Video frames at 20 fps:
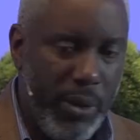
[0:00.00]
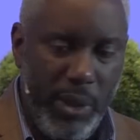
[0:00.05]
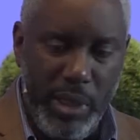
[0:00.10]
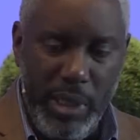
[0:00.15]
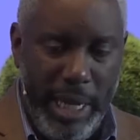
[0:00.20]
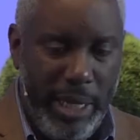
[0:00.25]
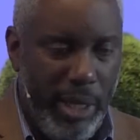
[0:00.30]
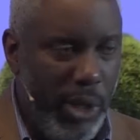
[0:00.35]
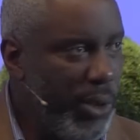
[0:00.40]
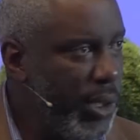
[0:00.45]
I
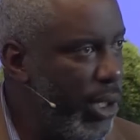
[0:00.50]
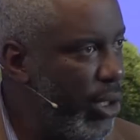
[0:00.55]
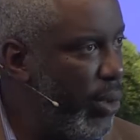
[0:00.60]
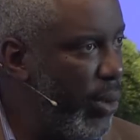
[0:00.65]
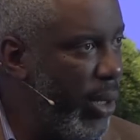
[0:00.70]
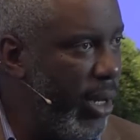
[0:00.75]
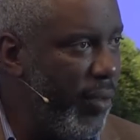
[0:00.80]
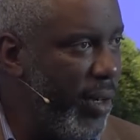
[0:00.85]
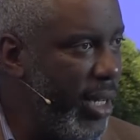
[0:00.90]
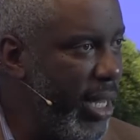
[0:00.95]
was like, those are
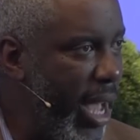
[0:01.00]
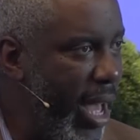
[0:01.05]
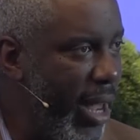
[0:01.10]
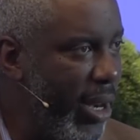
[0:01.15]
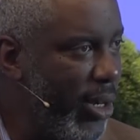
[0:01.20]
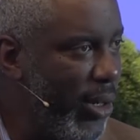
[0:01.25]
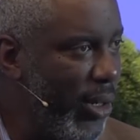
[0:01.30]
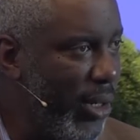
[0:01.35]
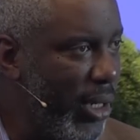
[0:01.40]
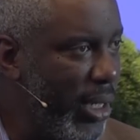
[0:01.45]
two different
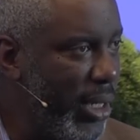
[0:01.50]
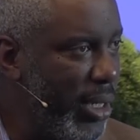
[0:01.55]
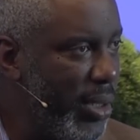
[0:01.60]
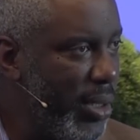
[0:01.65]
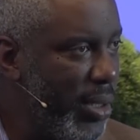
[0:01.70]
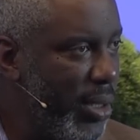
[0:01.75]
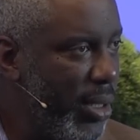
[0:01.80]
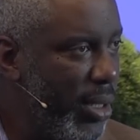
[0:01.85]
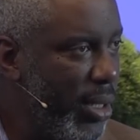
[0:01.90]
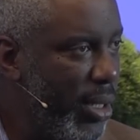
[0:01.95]

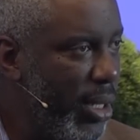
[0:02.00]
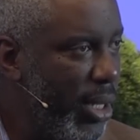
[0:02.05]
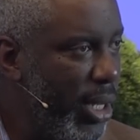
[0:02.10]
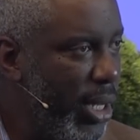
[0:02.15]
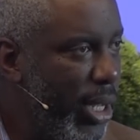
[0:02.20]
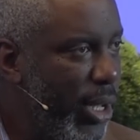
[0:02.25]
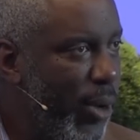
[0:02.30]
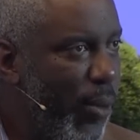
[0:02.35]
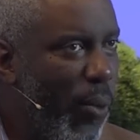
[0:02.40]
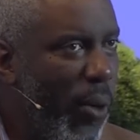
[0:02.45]
categories.
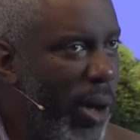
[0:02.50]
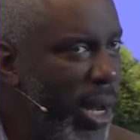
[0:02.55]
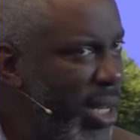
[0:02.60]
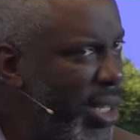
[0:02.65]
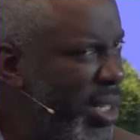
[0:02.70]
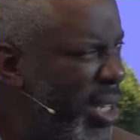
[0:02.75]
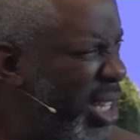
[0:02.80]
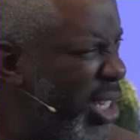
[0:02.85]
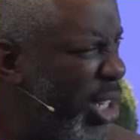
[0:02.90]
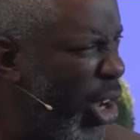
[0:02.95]
What
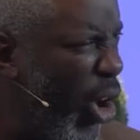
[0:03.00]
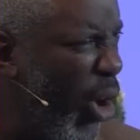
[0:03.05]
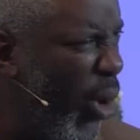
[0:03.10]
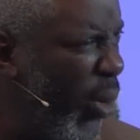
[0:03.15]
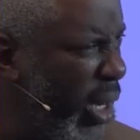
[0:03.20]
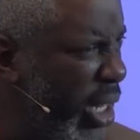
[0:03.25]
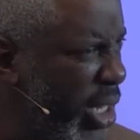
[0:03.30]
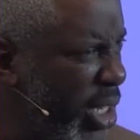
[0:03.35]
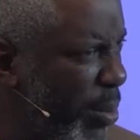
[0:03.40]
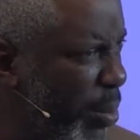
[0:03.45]
is this
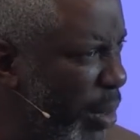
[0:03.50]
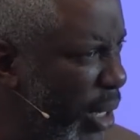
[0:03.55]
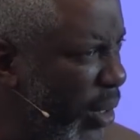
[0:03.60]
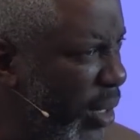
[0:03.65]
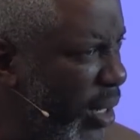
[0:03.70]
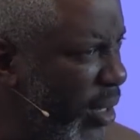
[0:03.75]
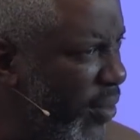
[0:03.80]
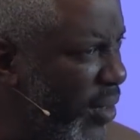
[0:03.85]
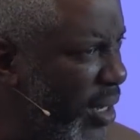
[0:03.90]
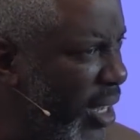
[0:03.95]
Holy
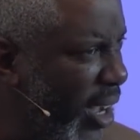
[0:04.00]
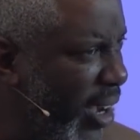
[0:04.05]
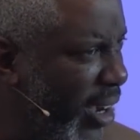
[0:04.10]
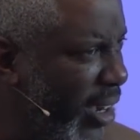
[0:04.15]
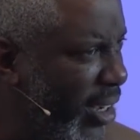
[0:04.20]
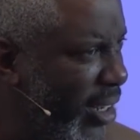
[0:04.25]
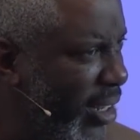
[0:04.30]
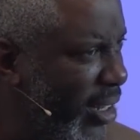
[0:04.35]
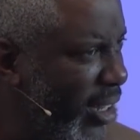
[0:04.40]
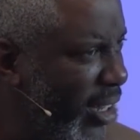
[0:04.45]
Spirit of
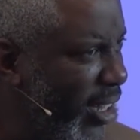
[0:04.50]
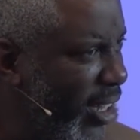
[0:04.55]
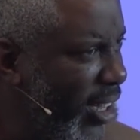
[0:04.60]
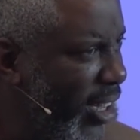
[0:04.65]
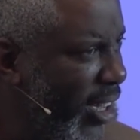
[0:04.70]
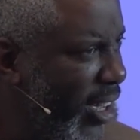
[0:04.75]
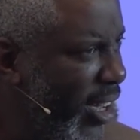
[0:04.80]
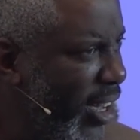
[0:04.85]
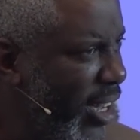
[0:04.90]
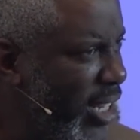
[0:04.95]
God?
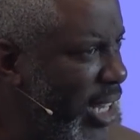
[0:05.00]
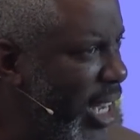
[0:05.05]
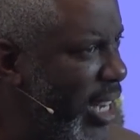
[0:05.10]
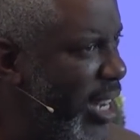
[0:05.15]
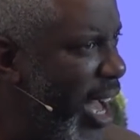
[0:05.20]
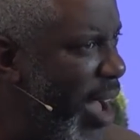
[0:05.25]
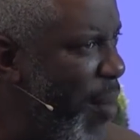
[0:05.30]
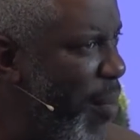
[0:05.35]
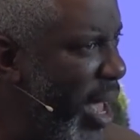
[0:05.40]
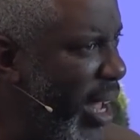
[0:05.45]
Is
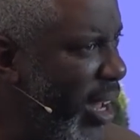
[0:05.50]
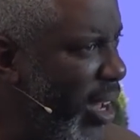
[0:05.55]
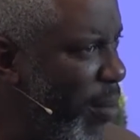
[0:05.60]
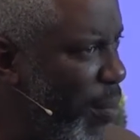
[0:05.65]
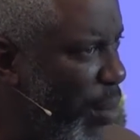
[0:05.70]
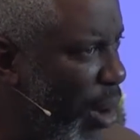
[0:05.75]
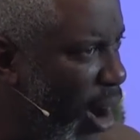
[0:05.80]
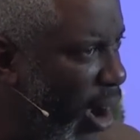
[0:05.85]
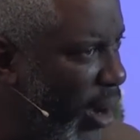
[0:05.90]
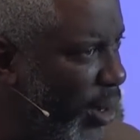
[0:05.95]
that not
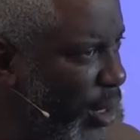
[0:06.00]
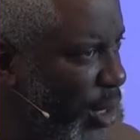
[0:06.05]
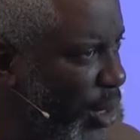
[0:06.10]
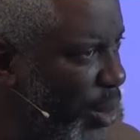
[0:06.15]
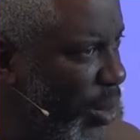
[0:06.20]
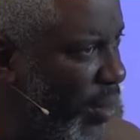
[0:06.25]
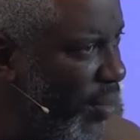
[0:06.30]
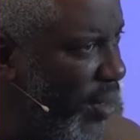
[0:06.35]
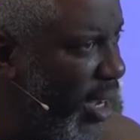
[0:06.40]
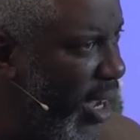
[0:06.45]
making
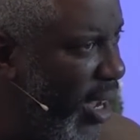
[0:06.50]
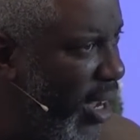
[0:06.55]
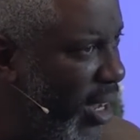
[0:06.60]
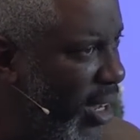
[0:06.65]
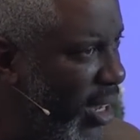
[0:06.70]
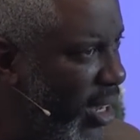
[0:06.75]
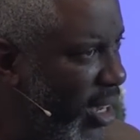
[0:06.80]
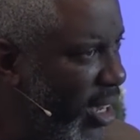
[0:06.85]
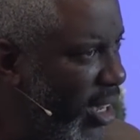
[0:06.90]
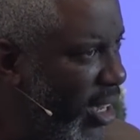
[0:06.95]
partners with
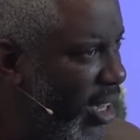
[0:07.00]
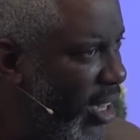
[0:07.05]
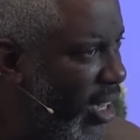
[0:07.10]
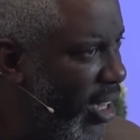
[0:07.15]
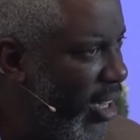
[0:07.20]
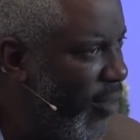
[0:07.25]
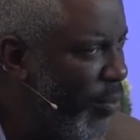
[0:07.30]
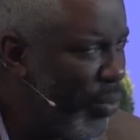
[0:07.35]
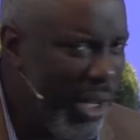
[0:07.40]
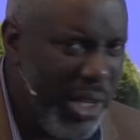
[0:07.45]
God?
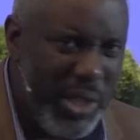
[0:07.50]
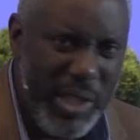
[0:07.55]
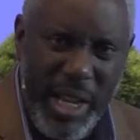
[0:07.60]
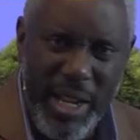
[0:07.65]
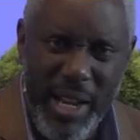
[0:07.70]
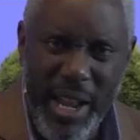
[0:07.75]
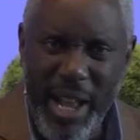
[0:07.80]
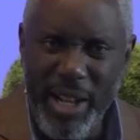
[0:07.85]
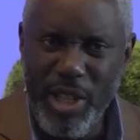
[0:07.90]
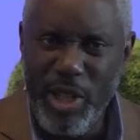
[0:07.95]
Is
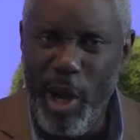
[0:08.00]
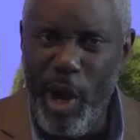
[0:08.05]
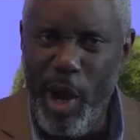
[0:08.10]
that not